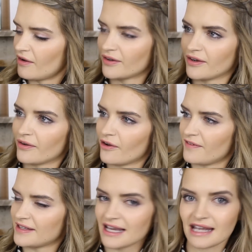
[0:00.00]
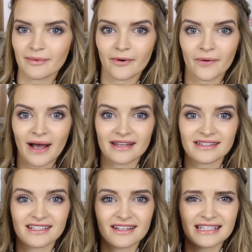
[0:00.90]
on our coffee table,
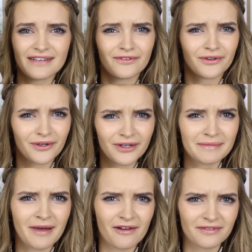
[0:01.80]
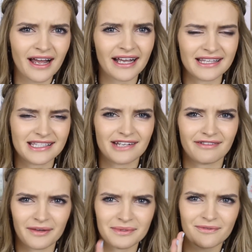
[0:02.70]
and it does give a good amount of light
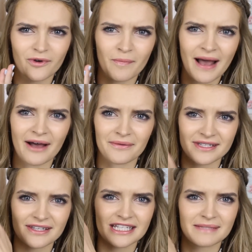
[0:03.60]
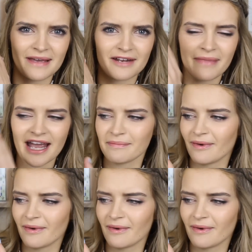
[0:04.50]
considering it was four pounds and it's just made of paper.